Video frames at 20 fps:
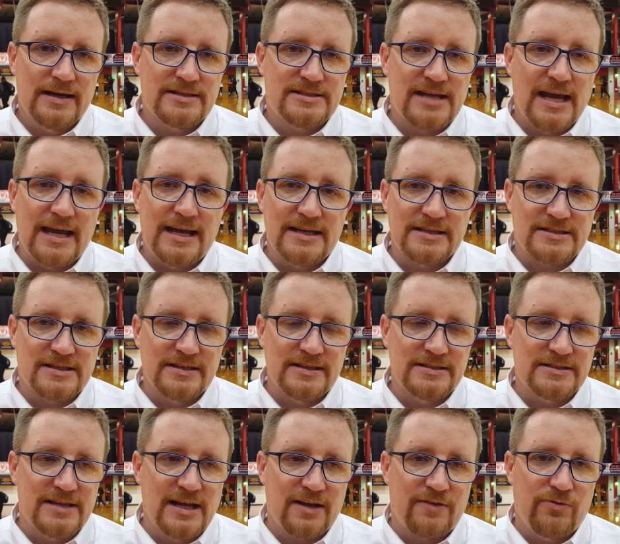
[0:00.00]
take us in
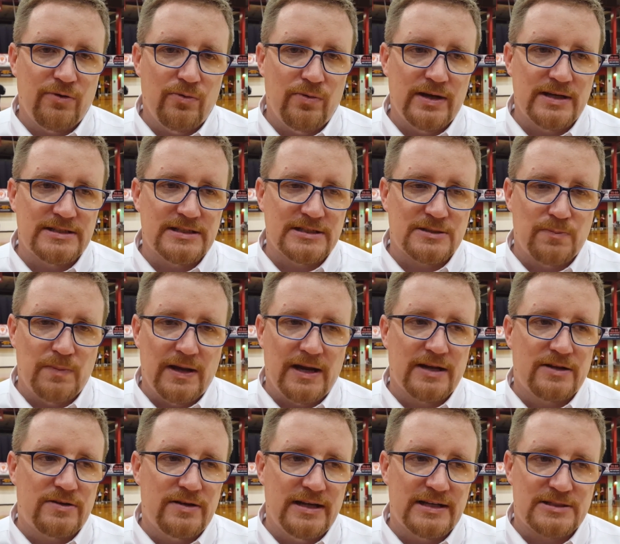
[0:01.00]
these next few weeks.
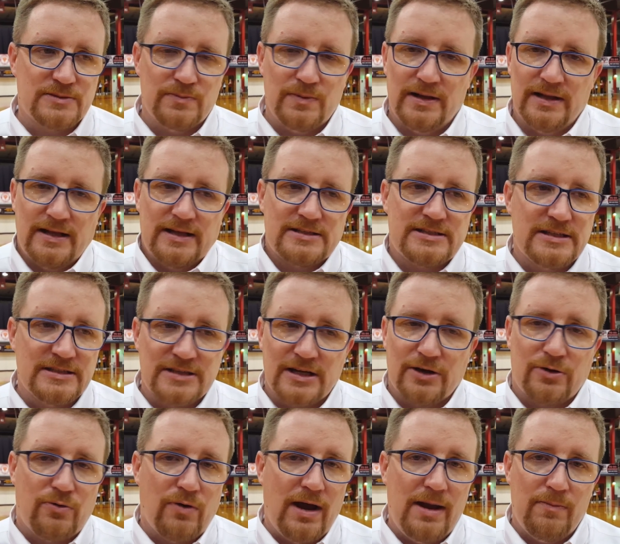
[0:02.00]
This is
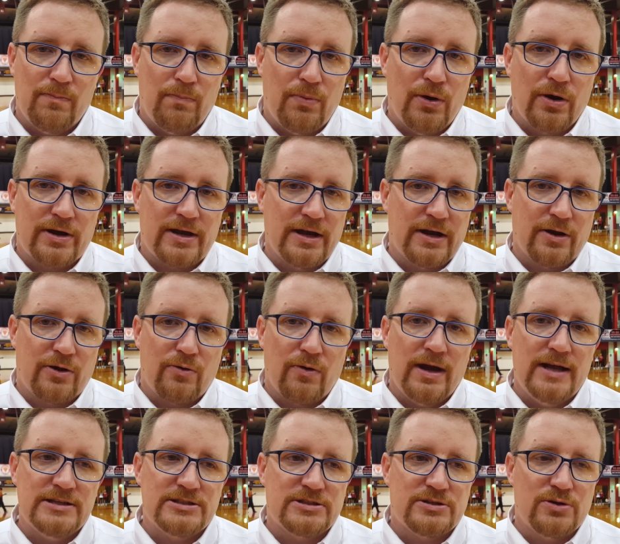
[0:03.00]
a great book and a
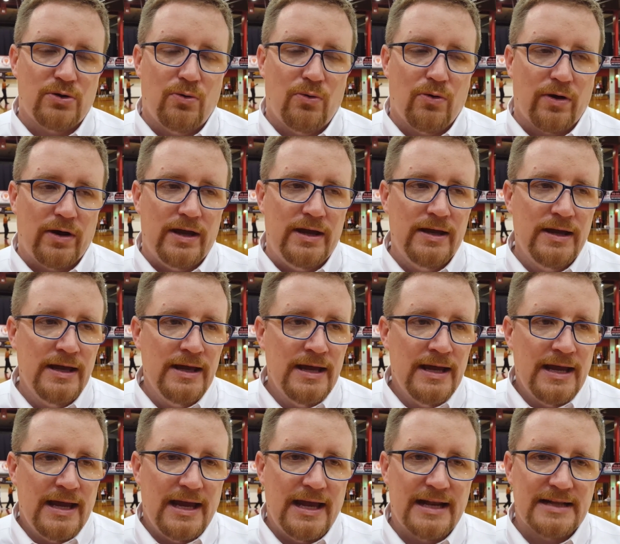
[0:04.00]
great story.
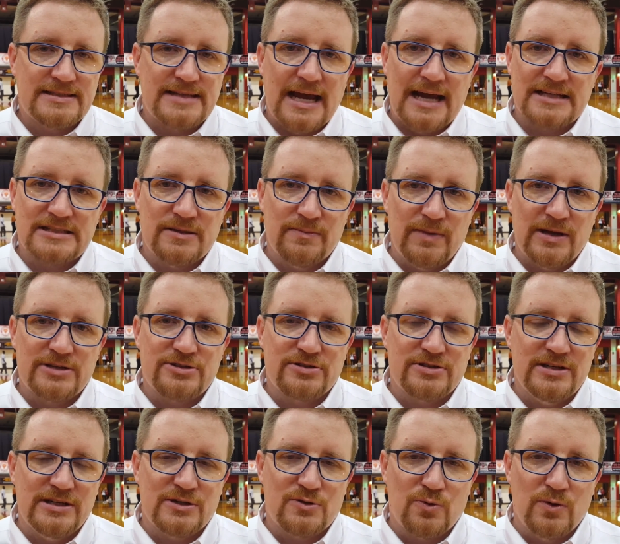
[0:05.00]
It's had some
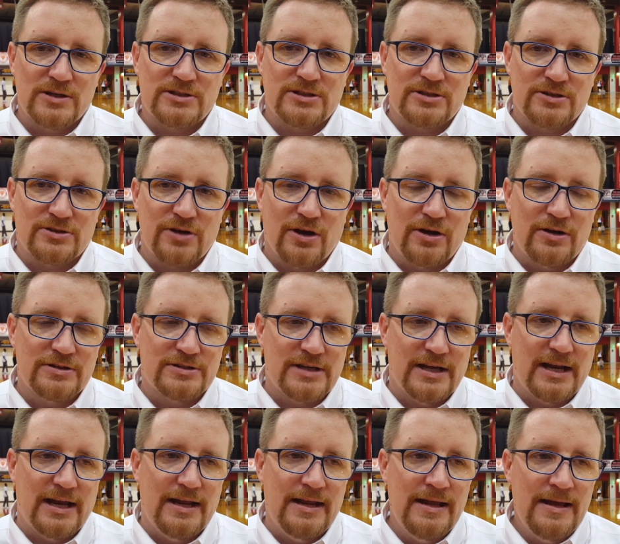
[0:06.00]
interesting twists and turns
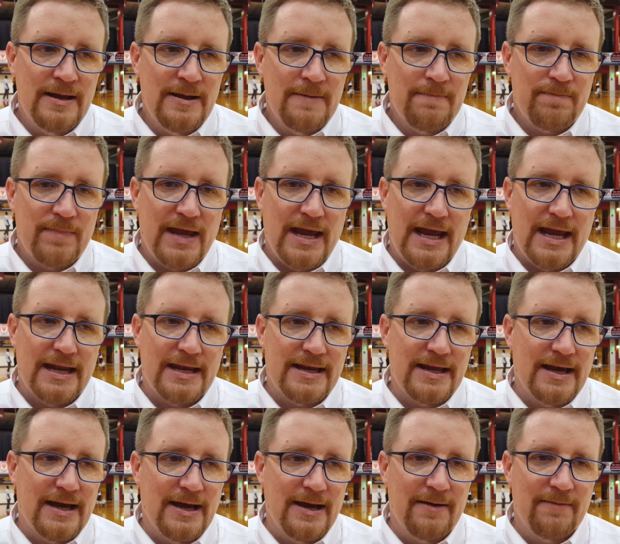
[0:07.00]
in it, and
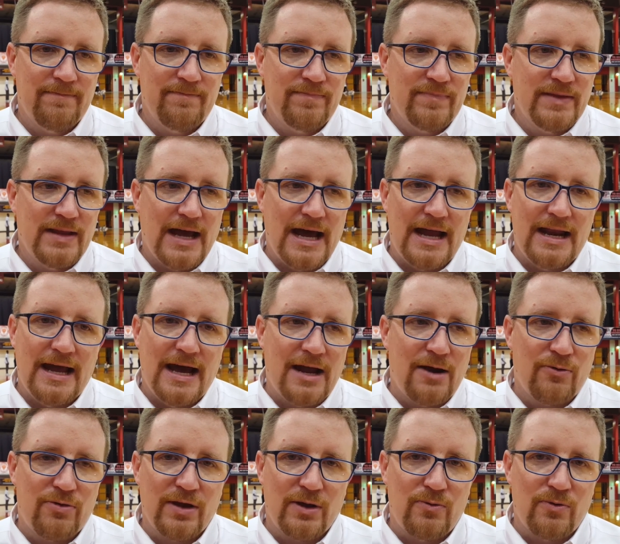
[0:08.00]
I
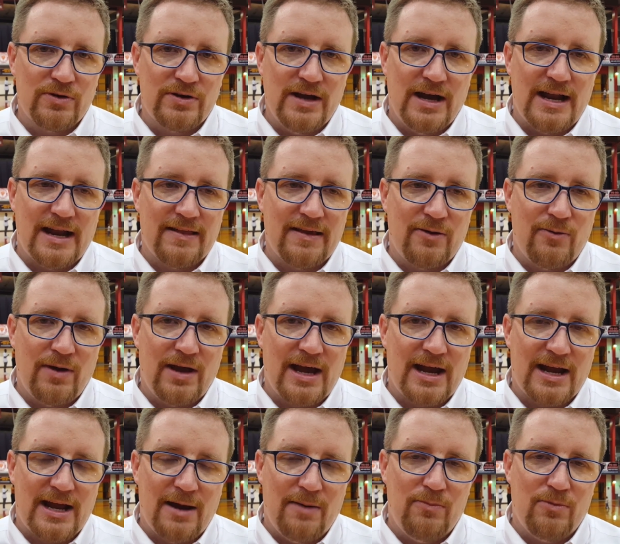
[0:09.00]
don't think we're done. I think we
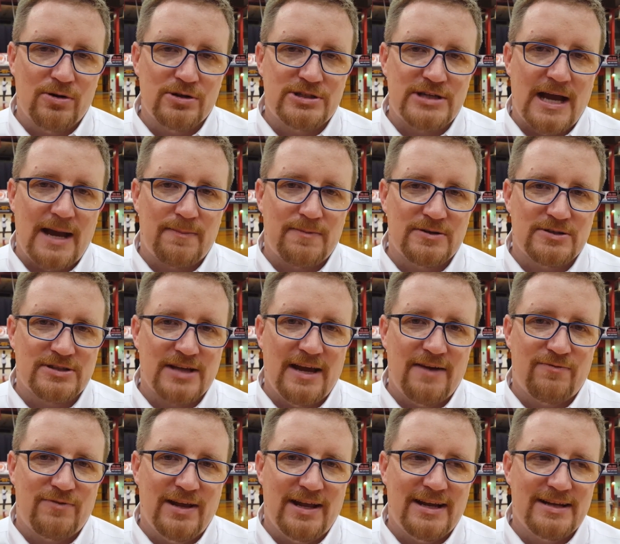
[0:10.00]
got a couple more chapters
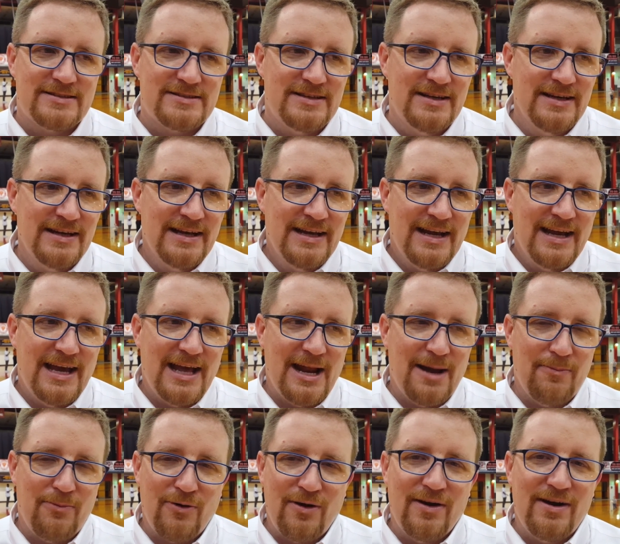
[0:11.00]
left in us, and
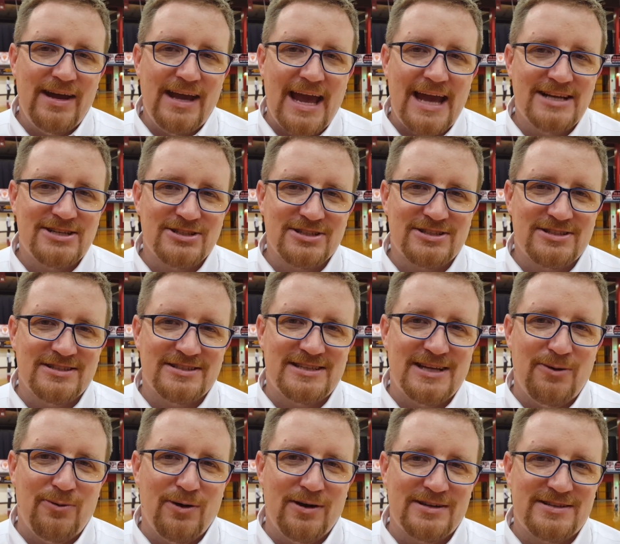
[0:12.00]
I'm really anxious to
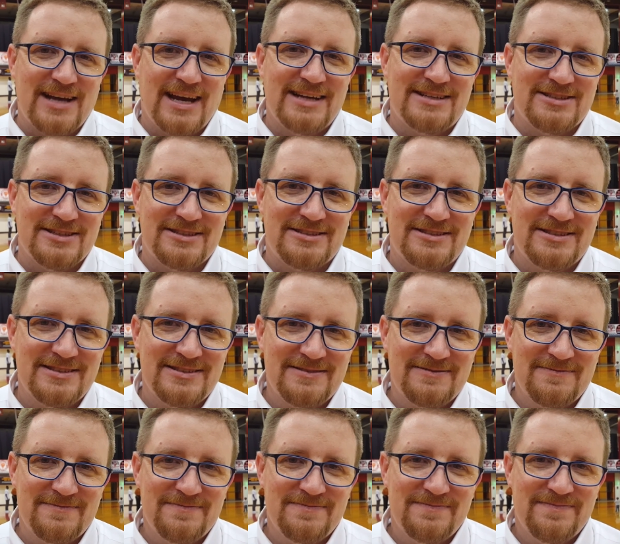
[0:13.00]
see where it takes us.